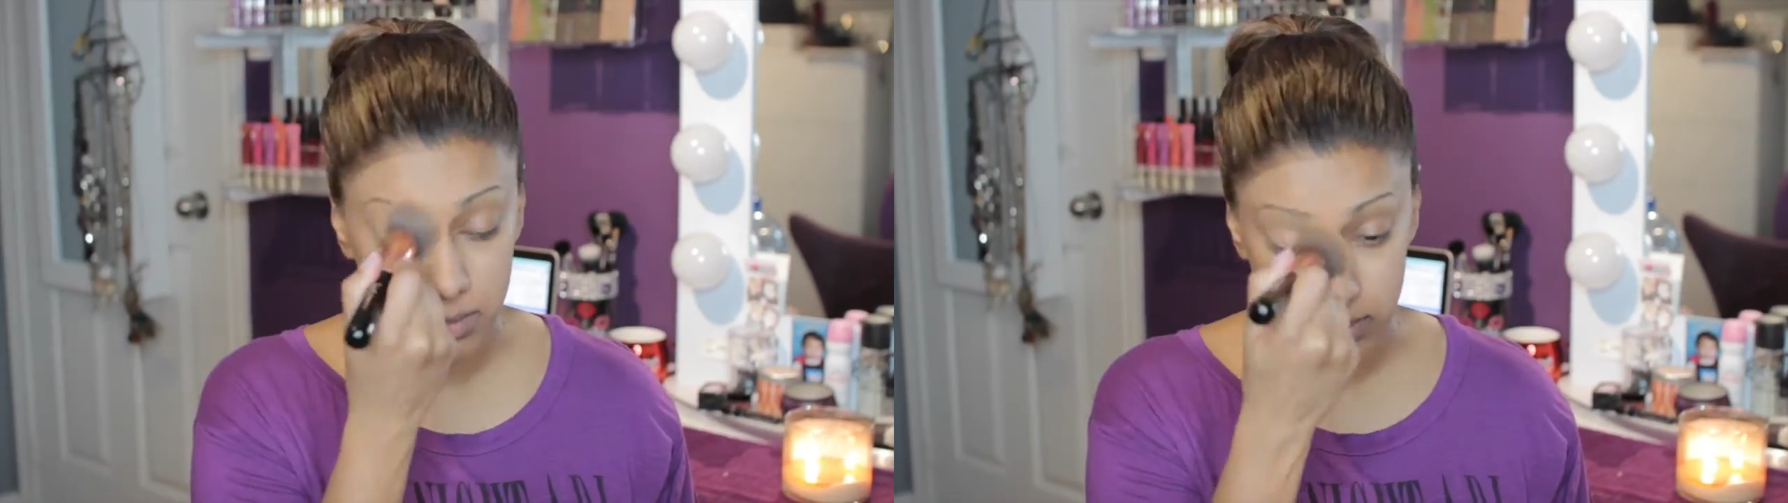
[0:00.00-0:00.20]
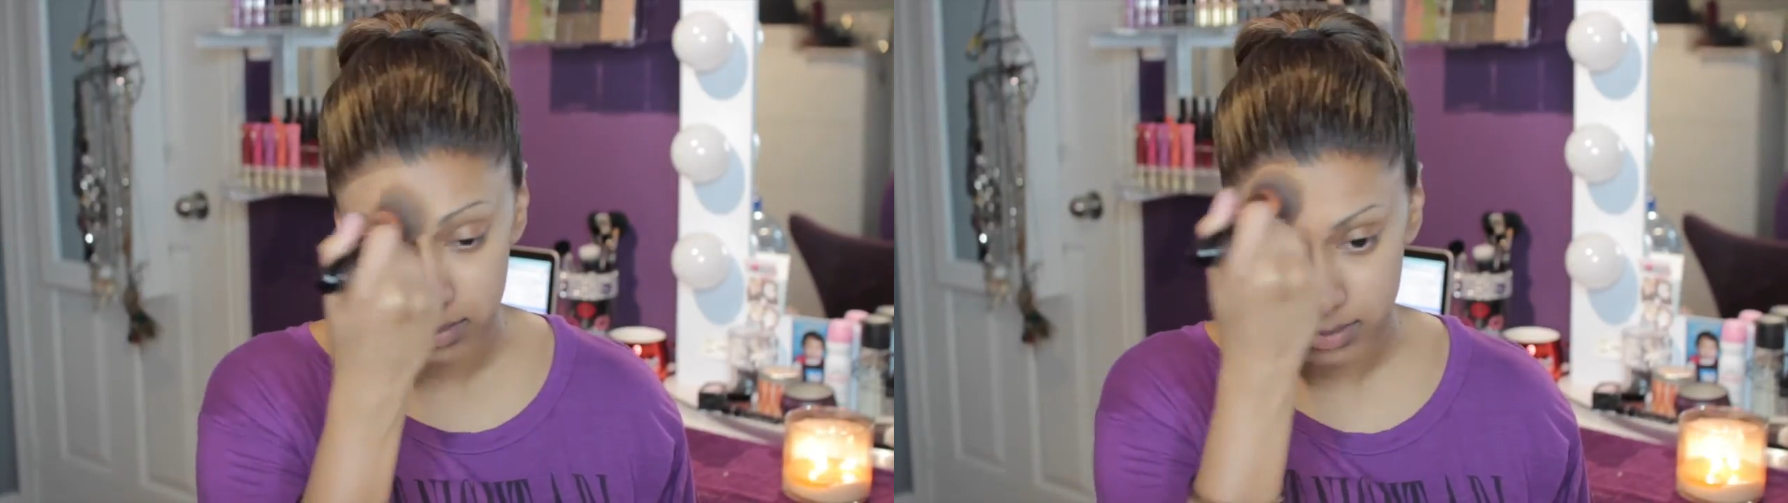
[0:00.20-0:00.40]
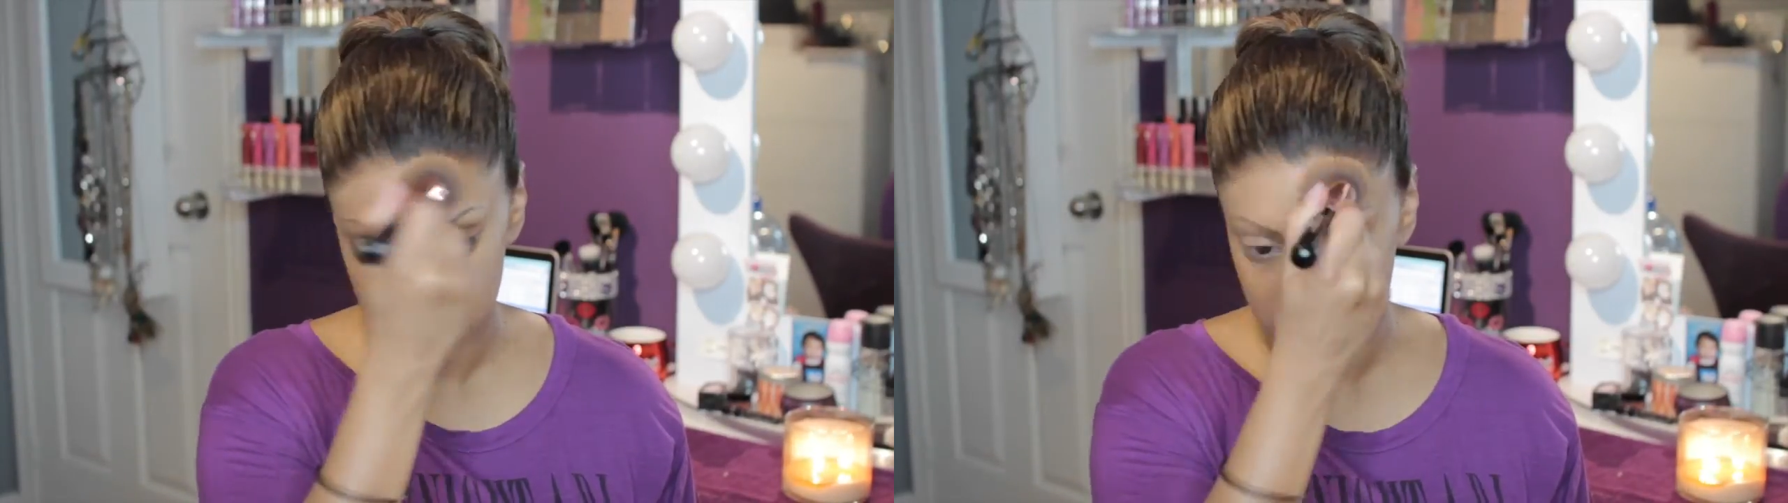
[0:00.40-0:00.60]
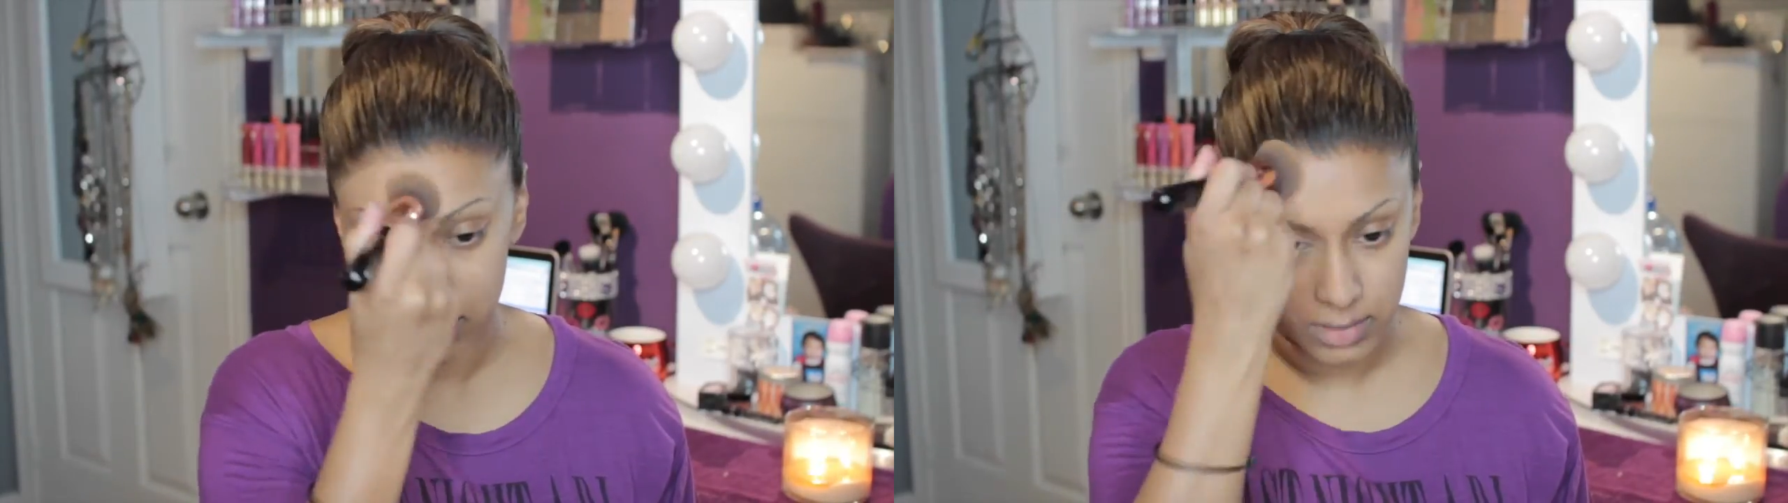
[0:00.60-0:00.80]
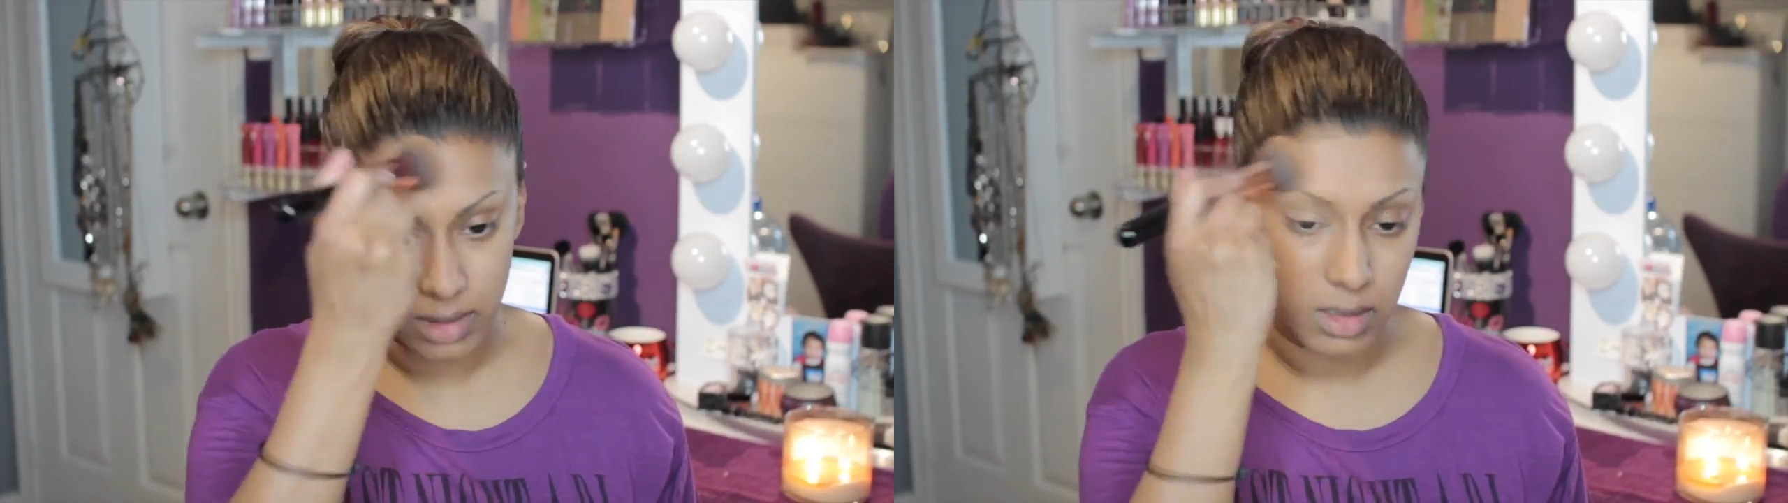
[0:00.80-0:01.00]
is a really good
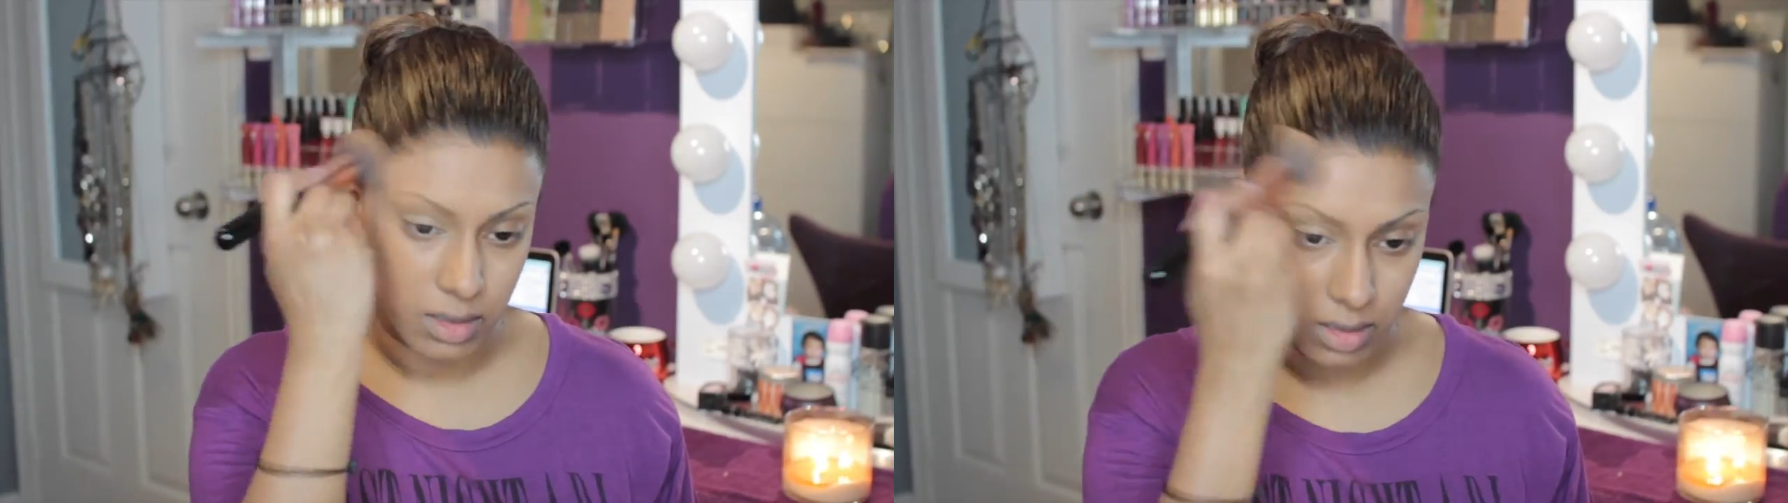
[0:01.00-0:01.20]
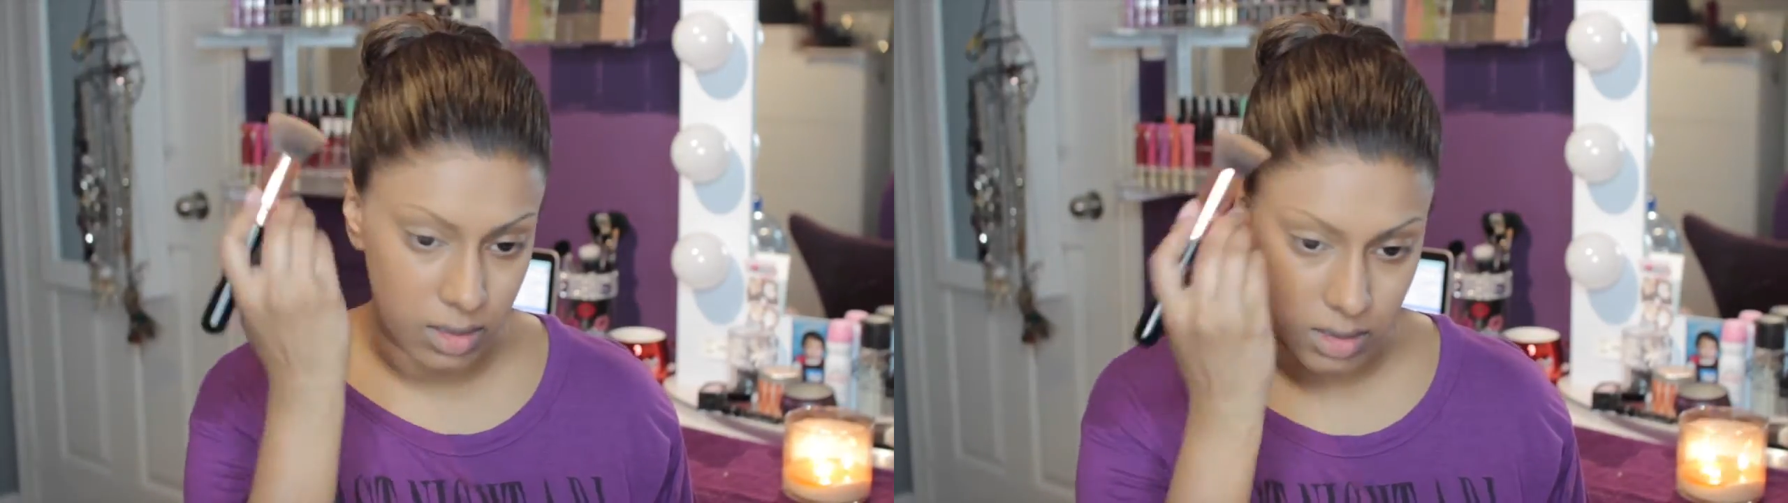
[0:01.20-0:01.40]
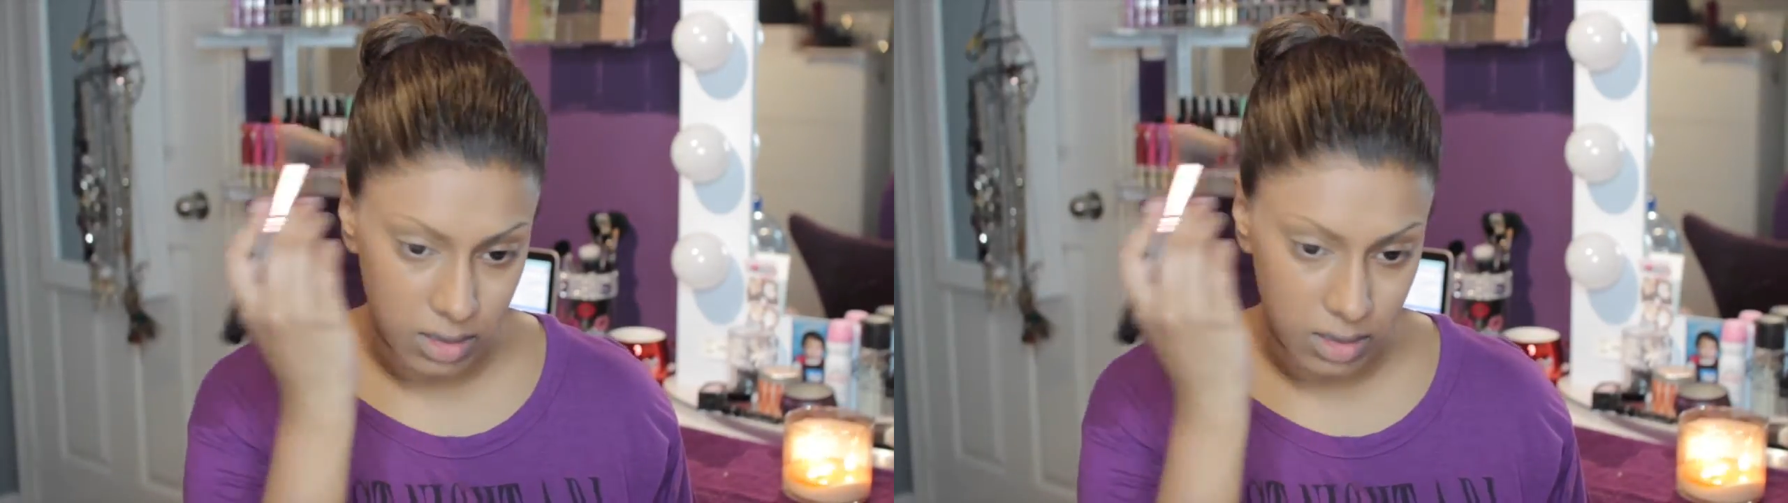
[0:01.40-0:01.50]
one for that.